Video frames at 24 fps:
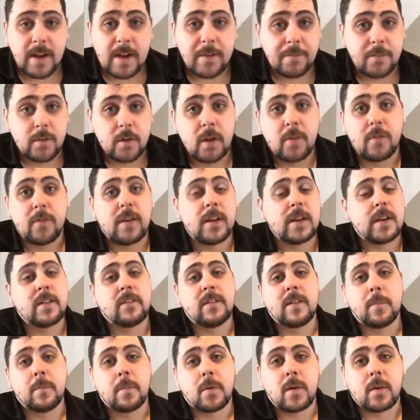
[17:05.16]
left over in your
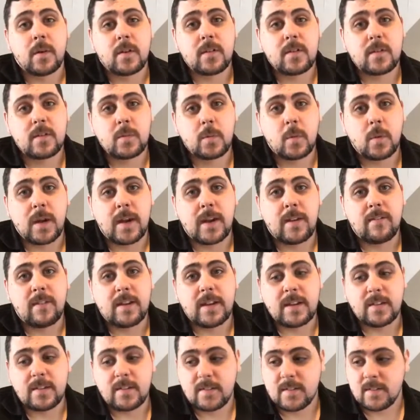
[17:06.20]
inbox where
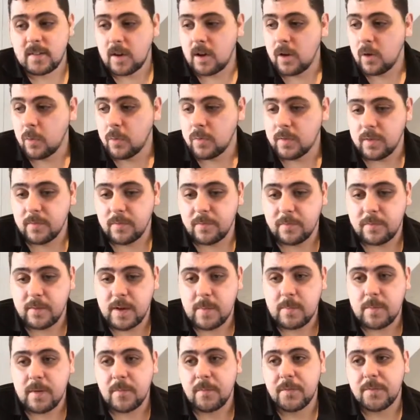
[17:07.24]
it's older than 3
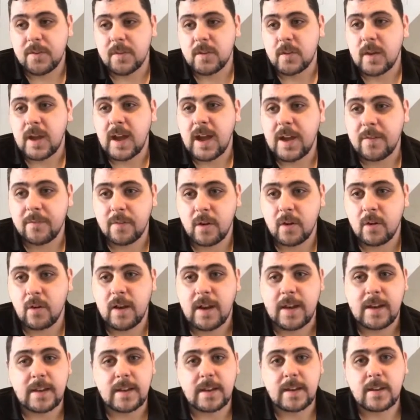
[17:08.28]
months and you haven't got
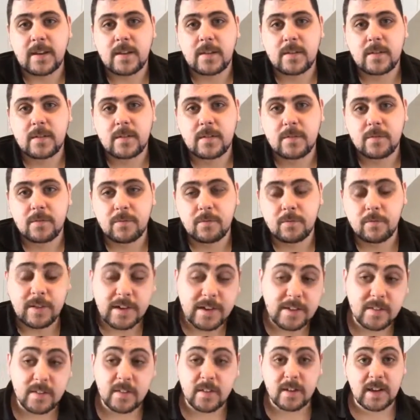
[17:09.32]
any
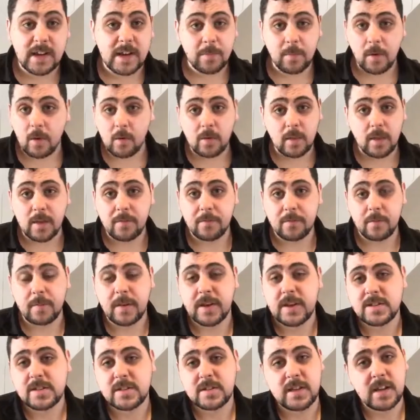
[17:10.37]
reason to keep hold of that
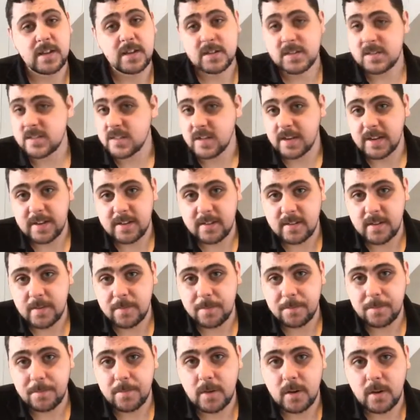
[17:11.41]
information, then just delete it.
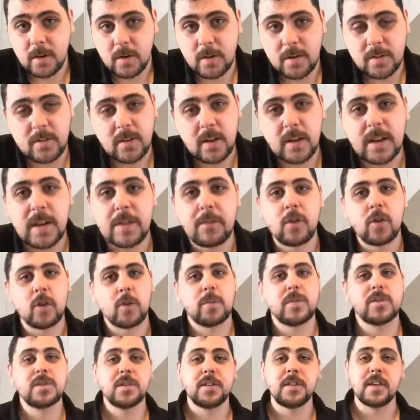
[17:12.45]
It's going to give you an
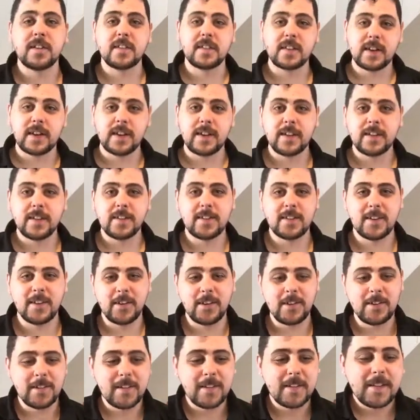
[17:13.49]
opportunity
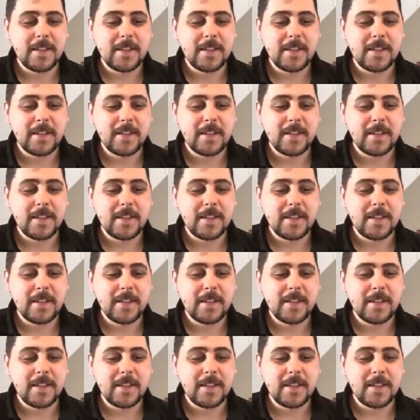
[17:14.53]
to